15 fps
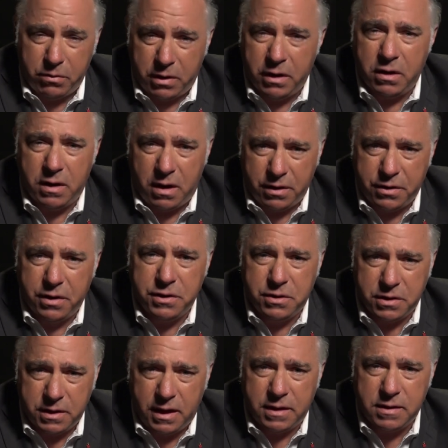You want to know how good
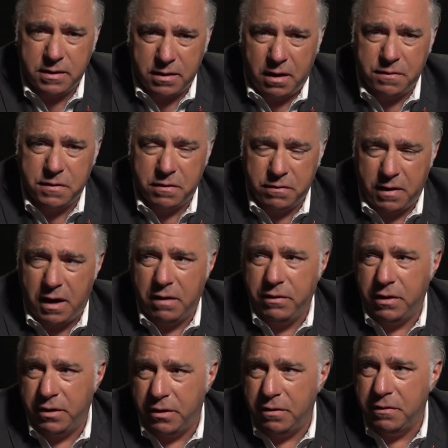your chances are of
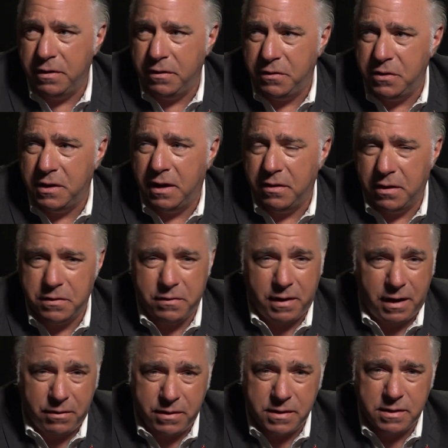surviving COVID if you get this
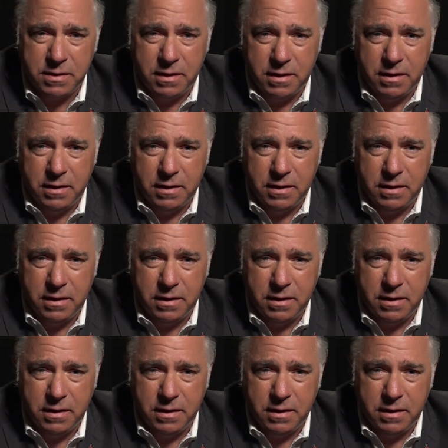virus?